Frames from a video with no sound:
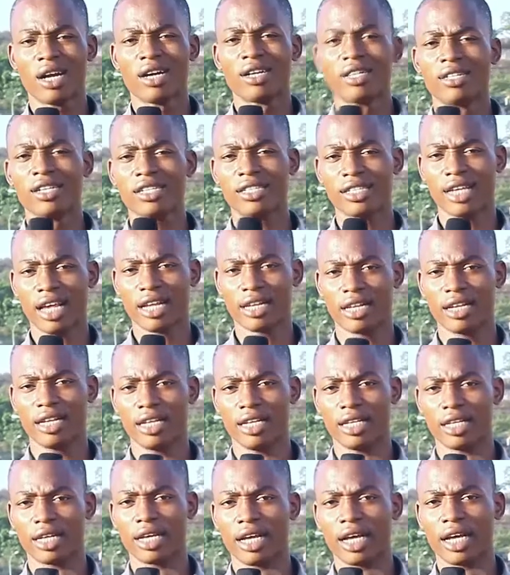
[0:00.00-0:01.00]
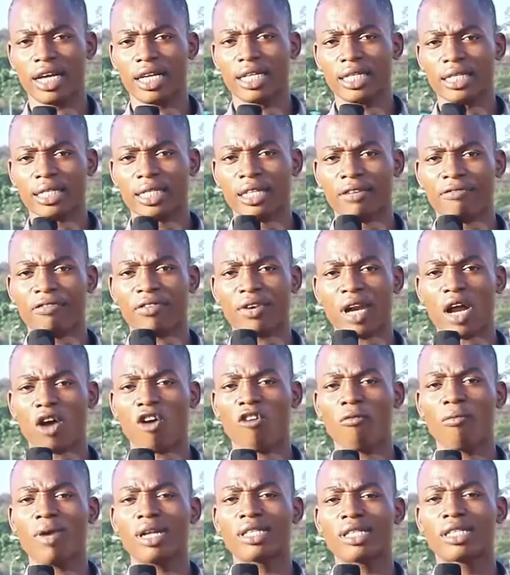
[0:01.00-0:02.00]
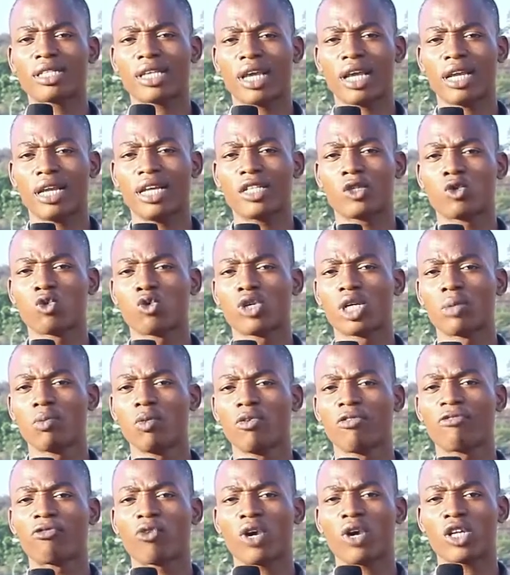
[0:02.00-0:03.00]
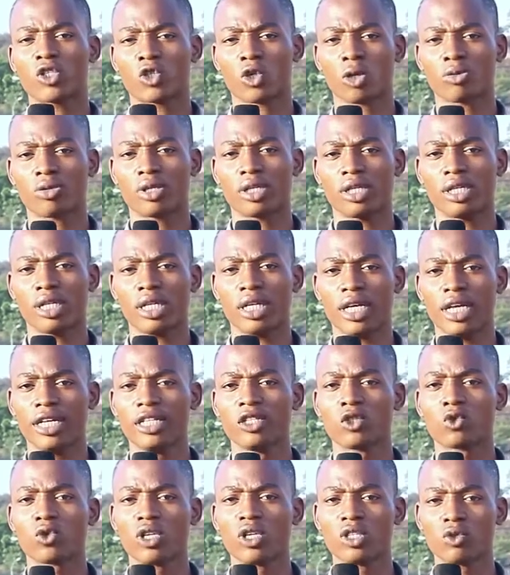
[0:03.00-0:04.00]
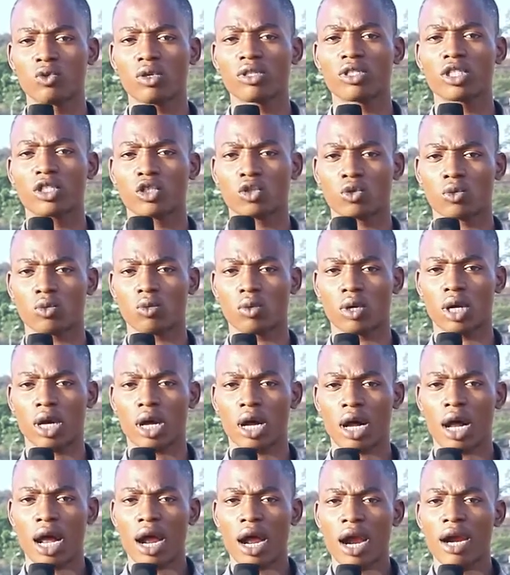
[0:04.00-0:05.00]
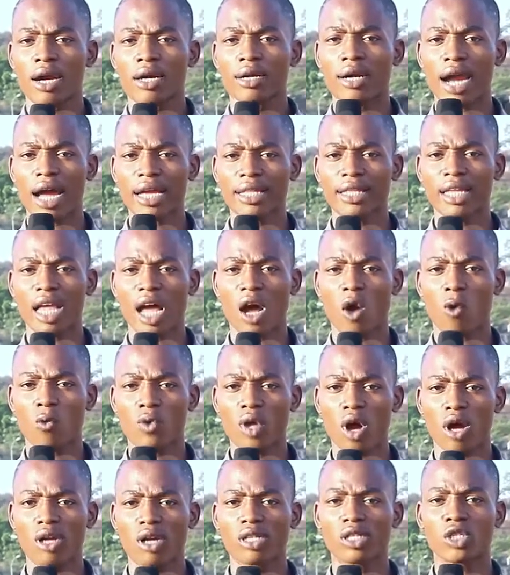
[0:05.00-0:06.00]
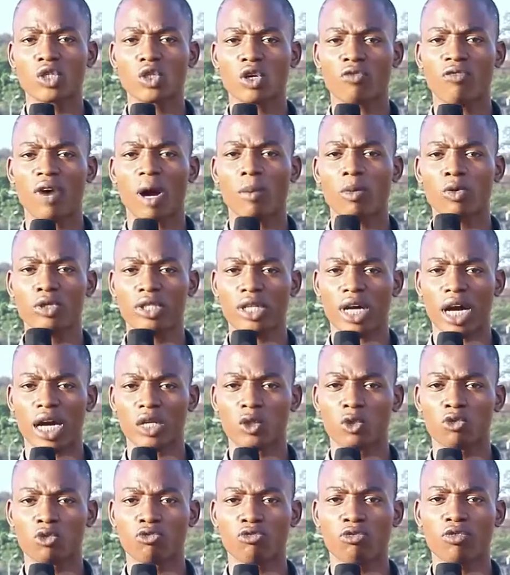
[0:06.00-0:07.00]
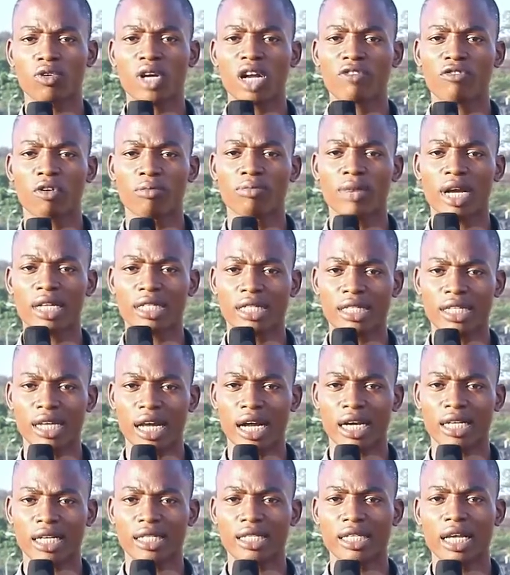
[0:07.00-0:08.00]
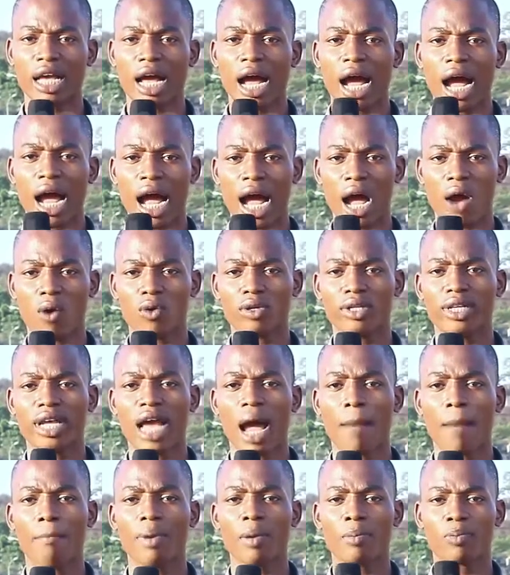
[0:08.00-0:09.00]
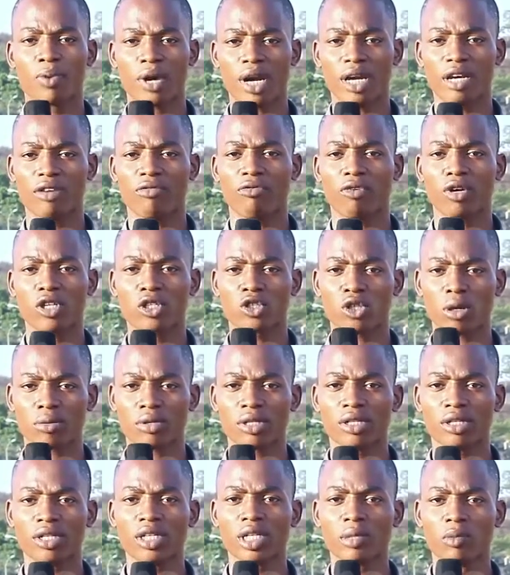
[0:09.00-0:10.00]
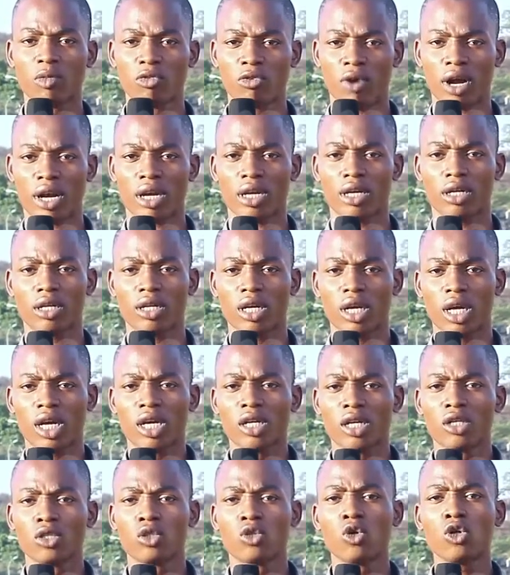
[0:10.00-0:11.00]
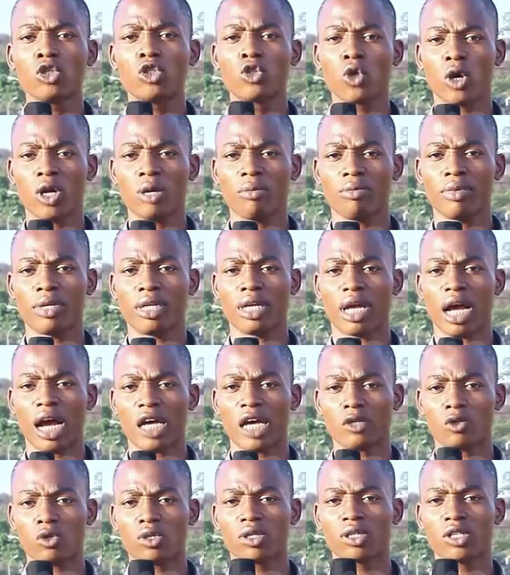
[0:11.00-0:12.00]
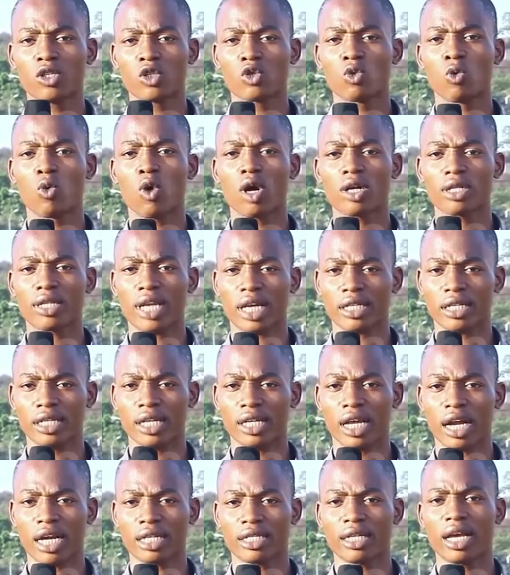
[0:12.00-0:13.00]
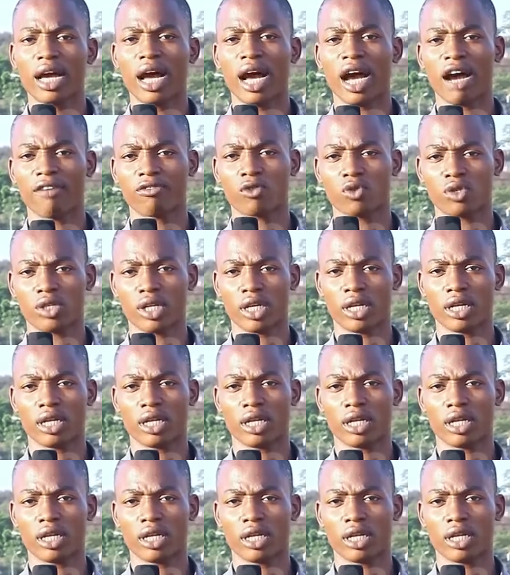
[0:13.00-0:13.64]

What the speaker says: Recently, the federal government said it will remove fuel subsidy in 2022. Right now, we are on the streets of Abuja to find out from Nigerians how they are preparing for the subsidy removal. Do join me as we listen to what Nigerians have to say.